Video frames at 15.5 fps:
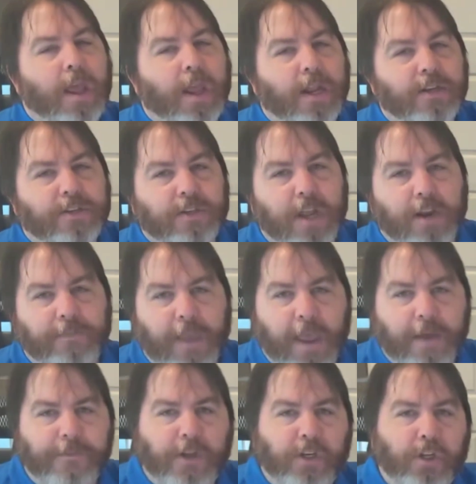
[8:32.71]
instead of
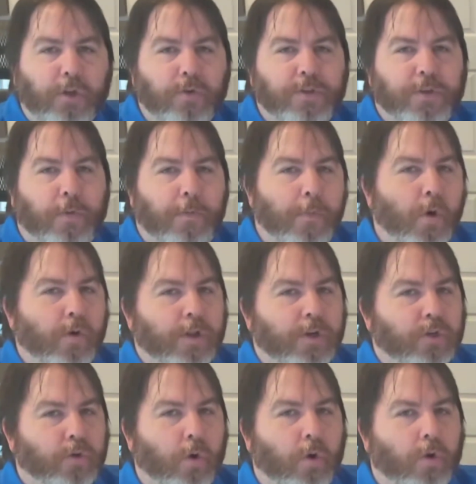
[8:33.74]
having to use the remote
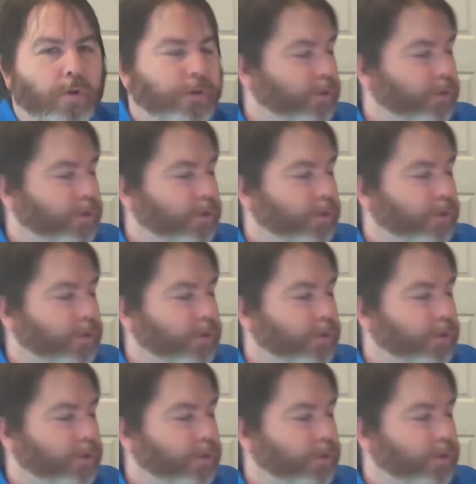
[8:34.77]
control